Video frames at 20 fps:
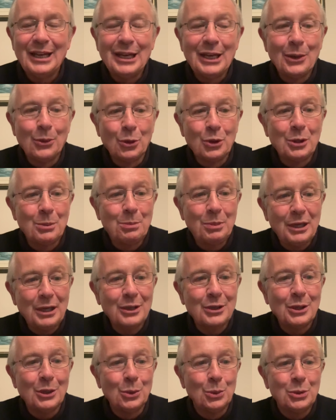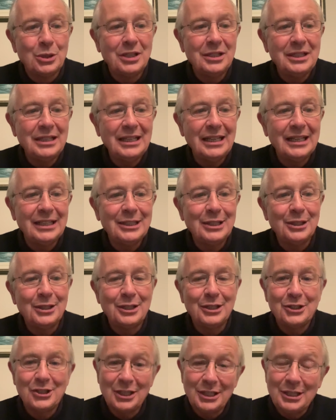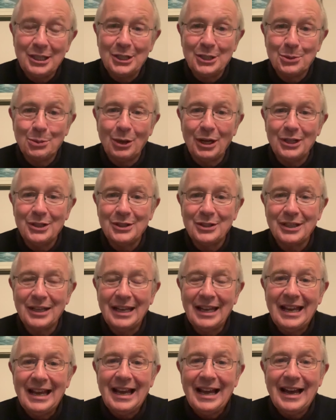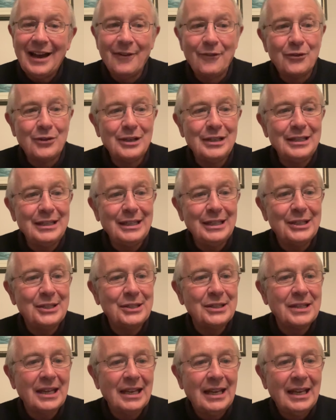it would appear now today that the Sydney Swans have released